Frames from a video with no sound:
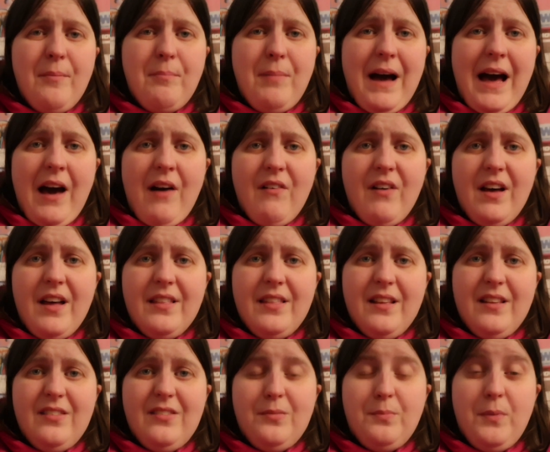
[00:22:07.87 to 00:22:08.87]
palette of
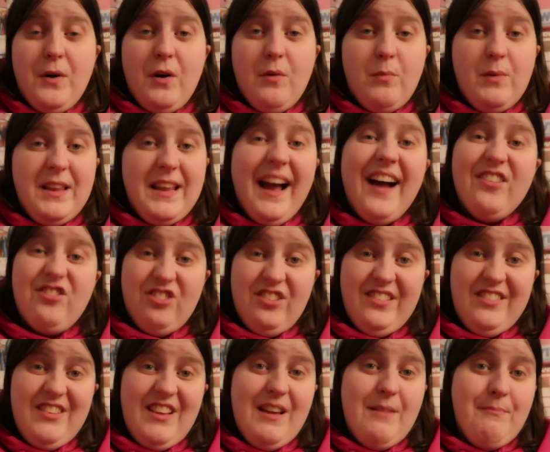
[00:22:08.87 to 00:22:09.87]
this, but when you actually
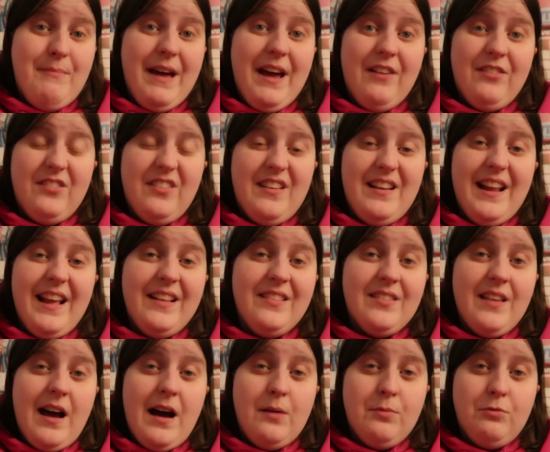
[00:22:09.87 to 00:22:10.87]
see it in person,
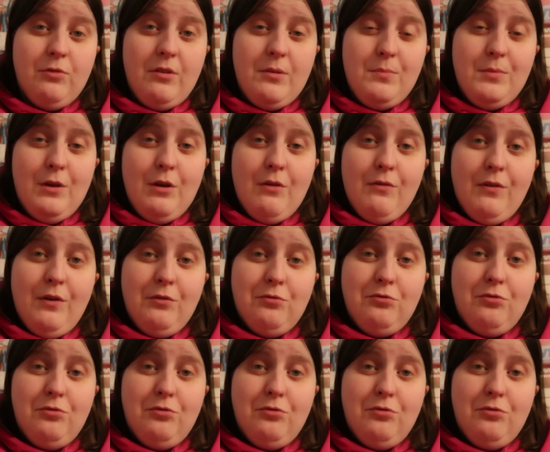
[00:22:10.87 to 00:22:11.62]
it's absolutely beautiful.